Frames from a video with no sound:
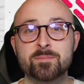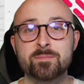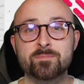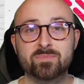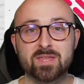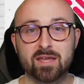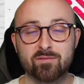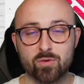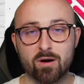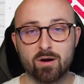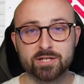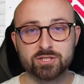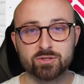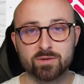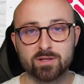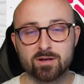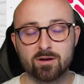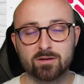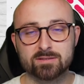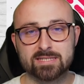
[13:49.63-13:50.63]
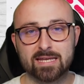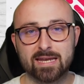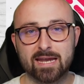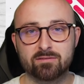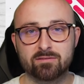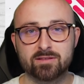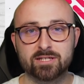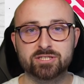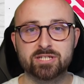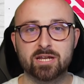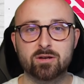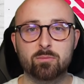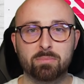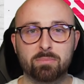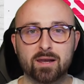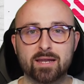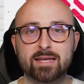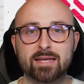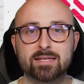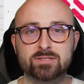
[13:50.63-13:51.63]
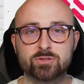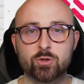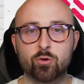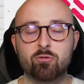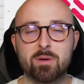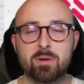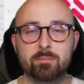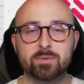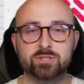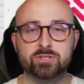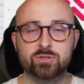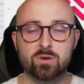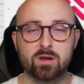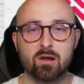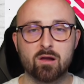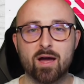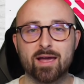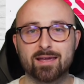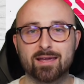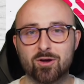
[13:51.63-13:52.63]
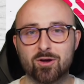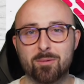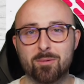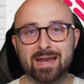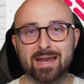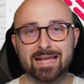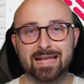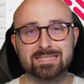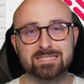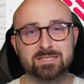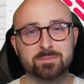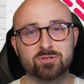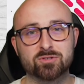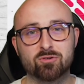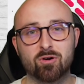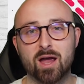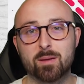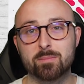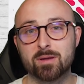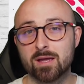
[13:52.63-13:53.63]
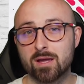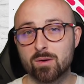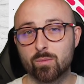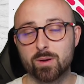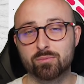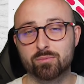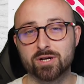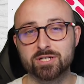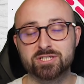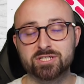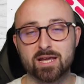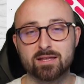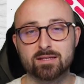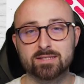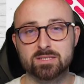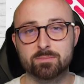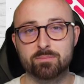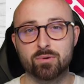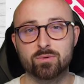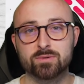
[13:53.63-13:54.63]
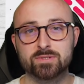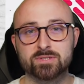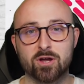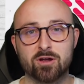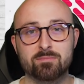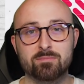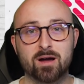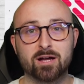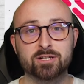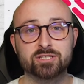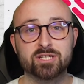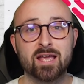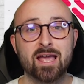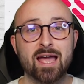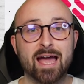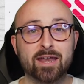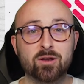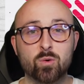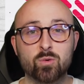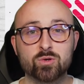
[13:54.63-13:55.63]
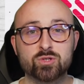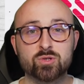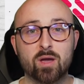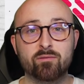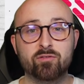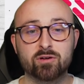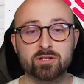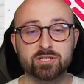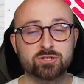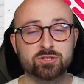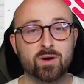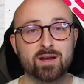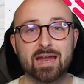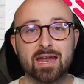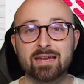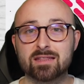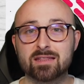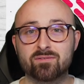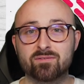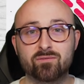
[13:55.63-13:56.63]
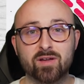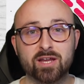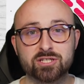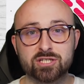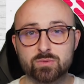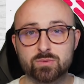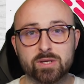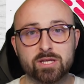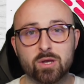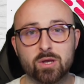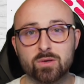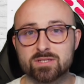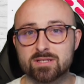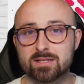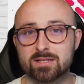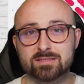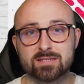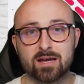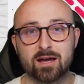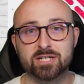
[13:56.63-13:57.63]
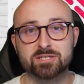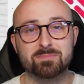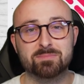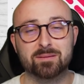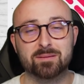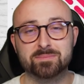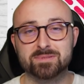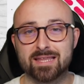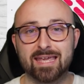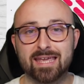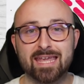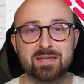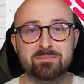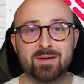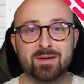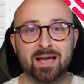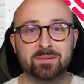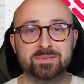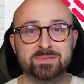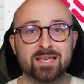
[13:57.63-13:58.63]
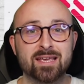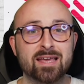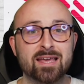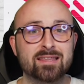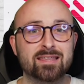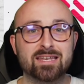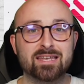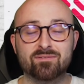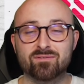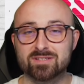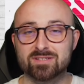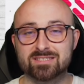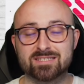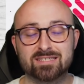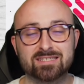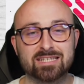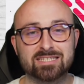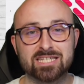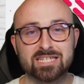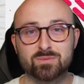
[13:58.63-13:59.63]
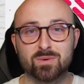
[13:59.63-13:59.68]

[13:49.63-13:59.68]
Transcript: If you are enjoying the content here on this channel, please do remember to like, comment, and subscribe. We appreciate the support so much. And also, if you're enjoying any of the features we use in the touch maps, the heat maps, the different statistics we're